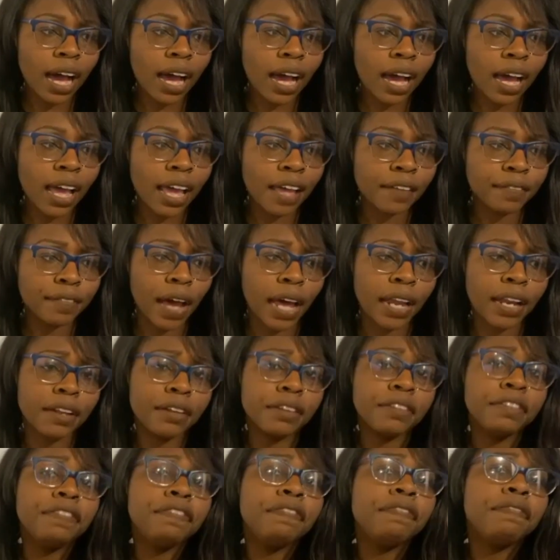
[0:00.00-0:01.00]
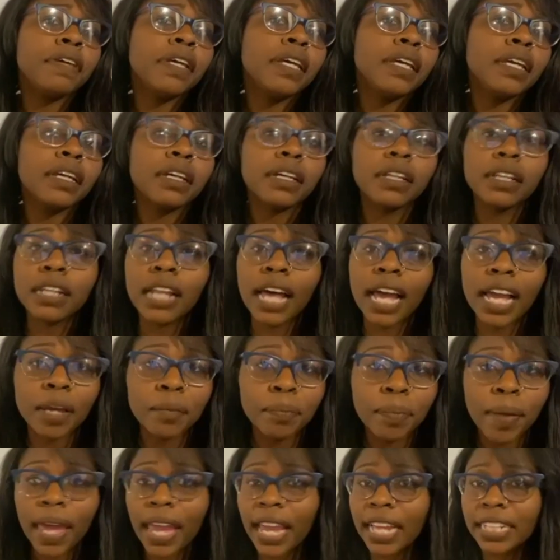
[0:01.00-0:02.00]
If I didn't feel
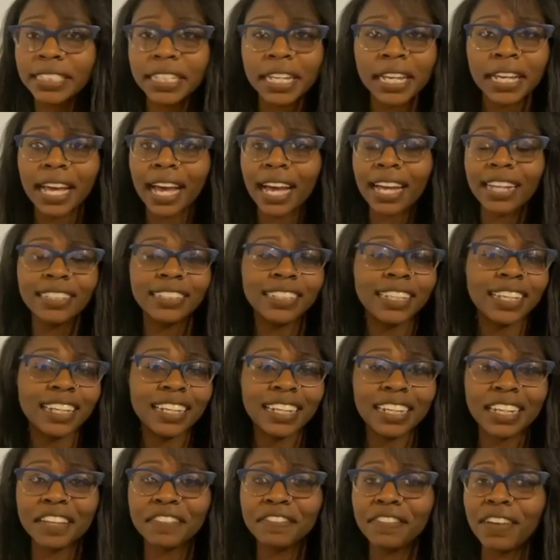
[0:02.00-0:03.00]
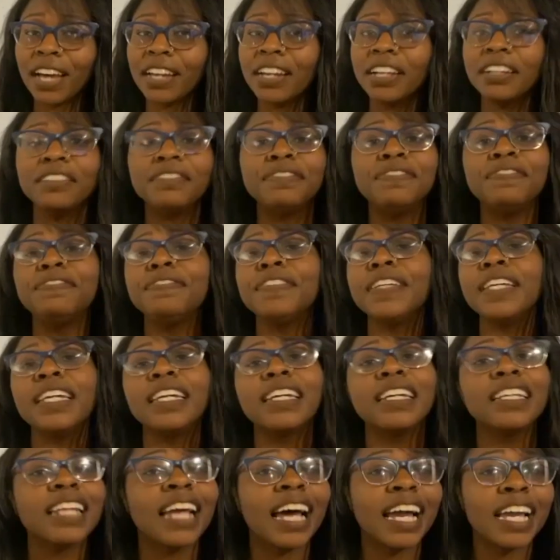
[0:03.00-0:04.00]
like painting, I didn't. If I didn't
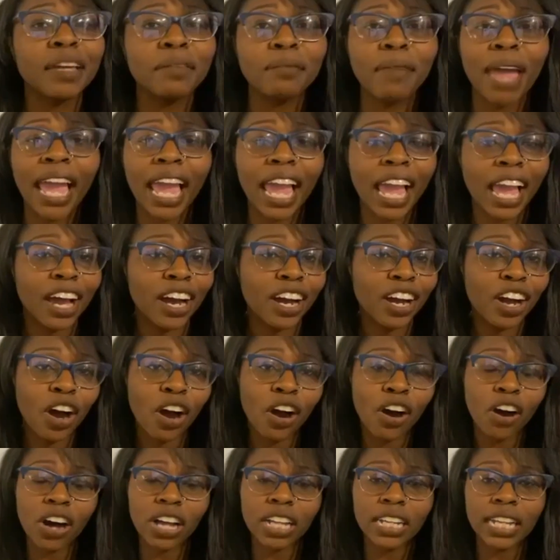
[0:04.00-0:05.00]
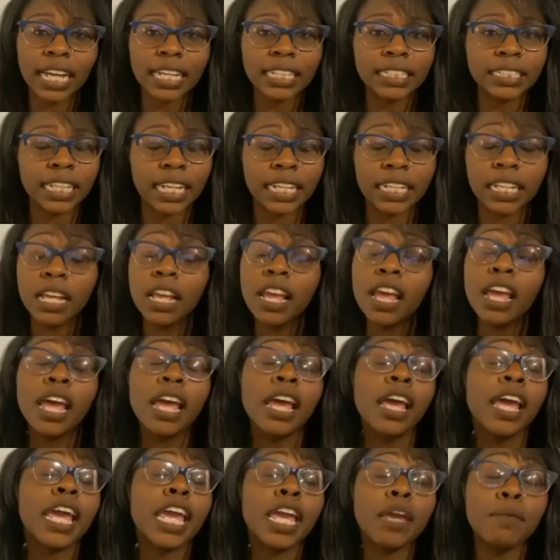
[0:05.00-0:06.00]
feel like making a call, I didn't.
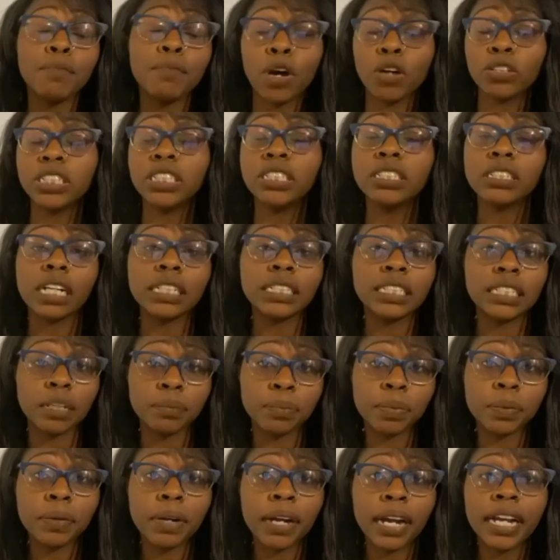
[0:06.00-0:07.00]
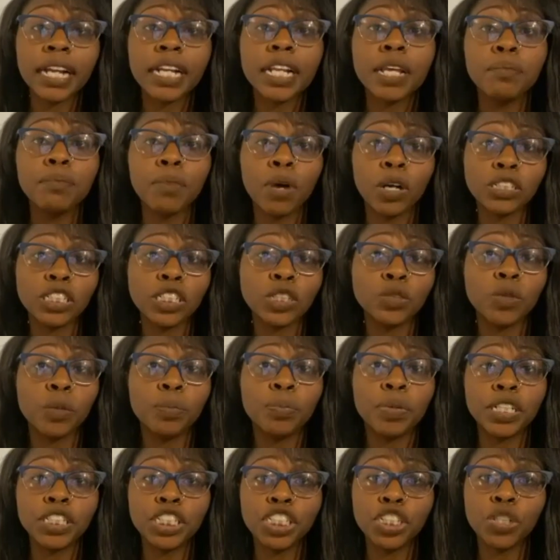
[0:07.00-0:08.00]
Emotions are temporary and emotions will
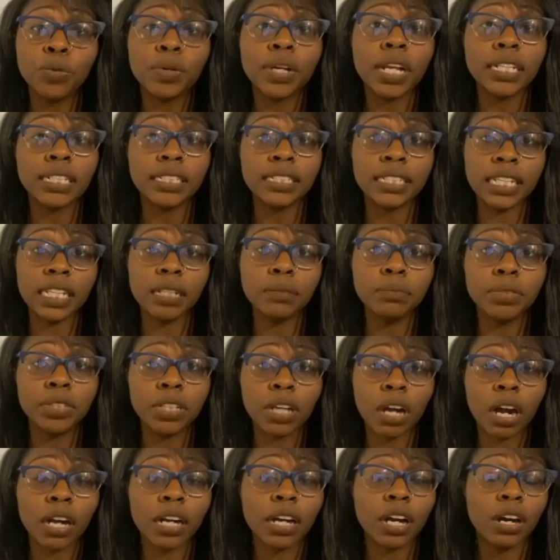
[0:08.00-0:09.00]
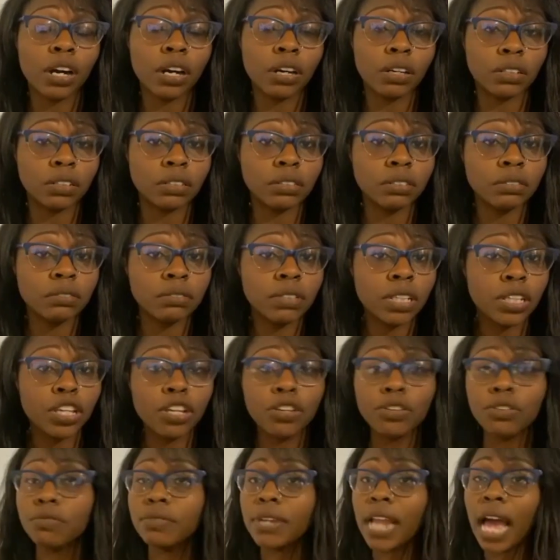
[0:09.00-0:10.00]
put you in a deep, dark hole.
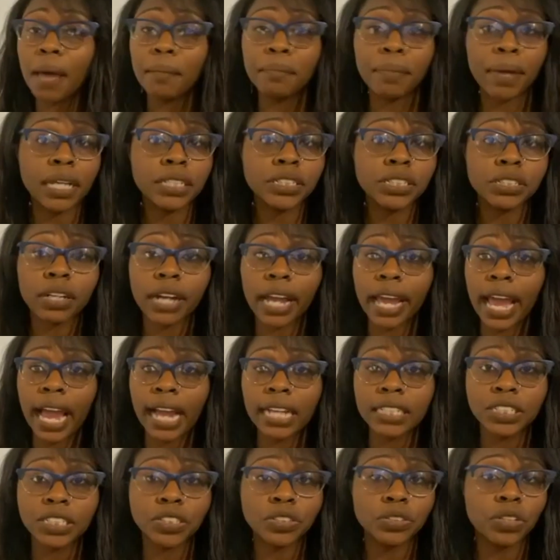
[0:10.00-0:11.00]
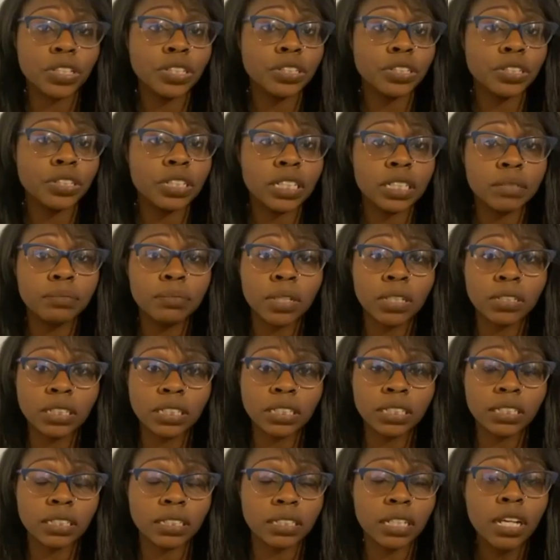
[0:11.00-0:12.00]
You do not base your actions on your
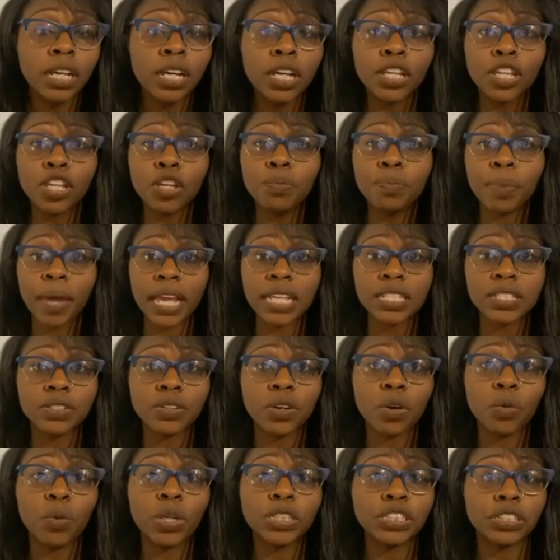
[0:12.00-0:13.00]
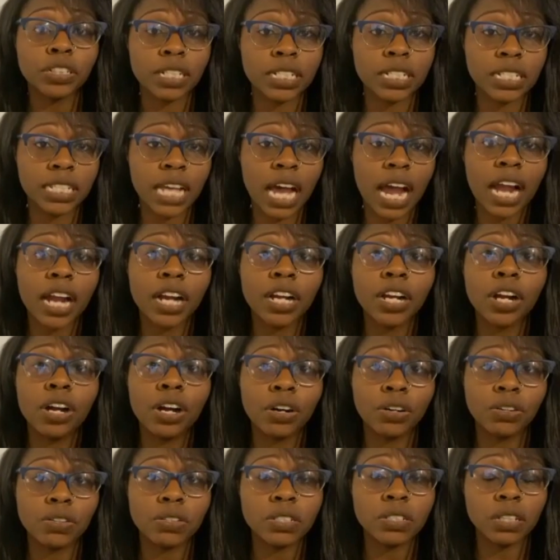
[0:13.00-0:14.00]
emotions. You base it on what your desired
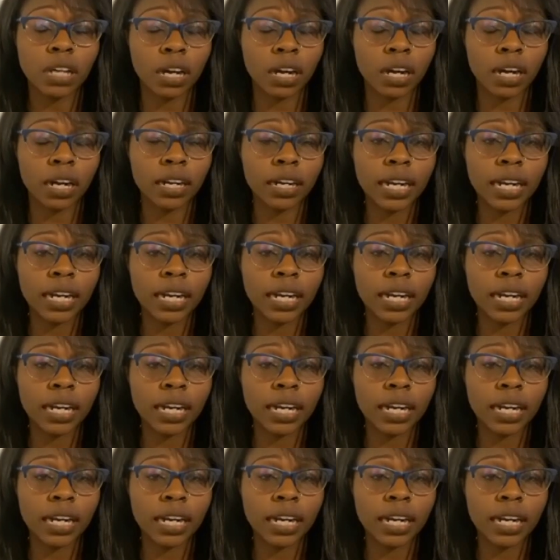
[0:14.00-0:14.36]
goals are.